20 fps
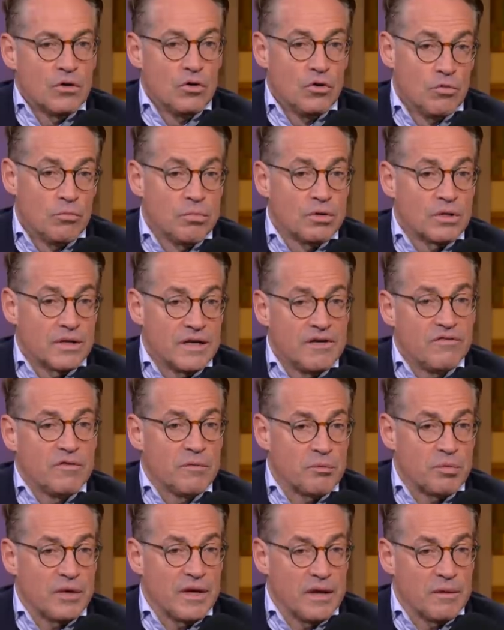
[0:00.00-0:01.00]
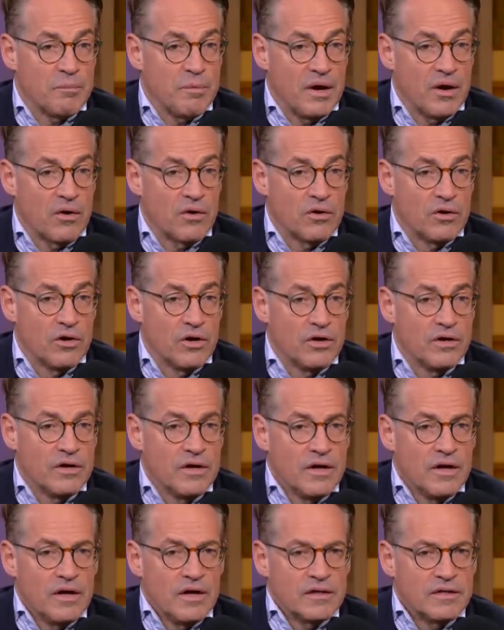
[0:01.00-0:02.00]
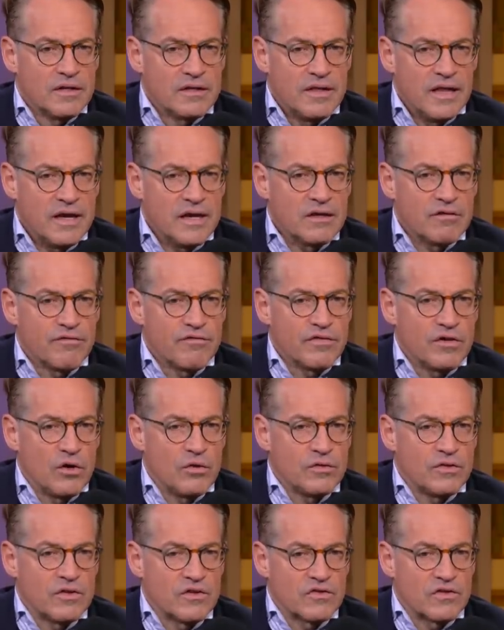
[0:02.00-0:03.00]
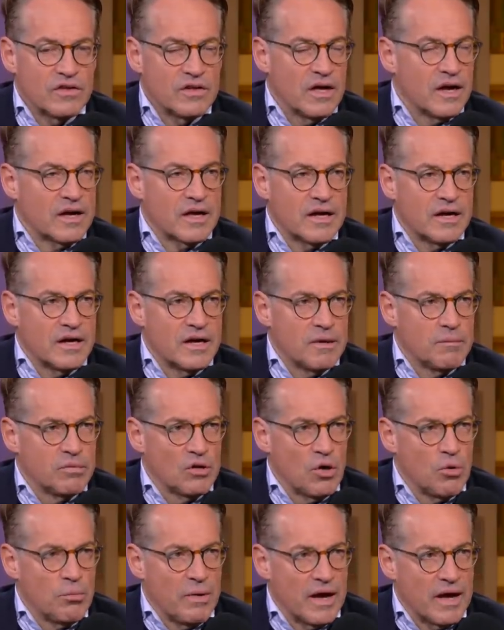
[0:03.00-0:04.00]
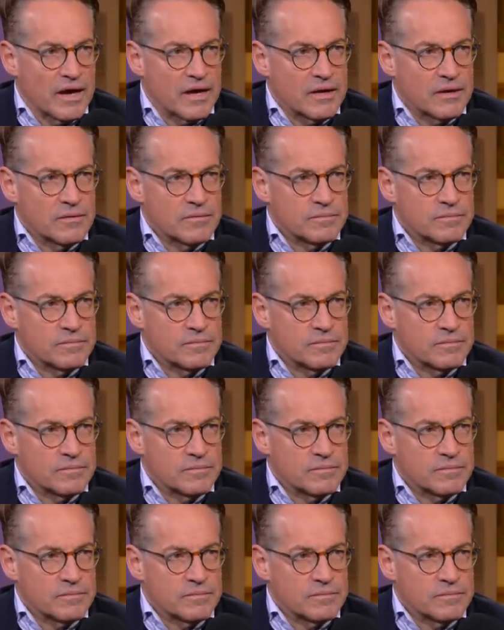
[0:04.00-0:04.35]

who believe in Planned Parenthood that they can float this and not get any blowback.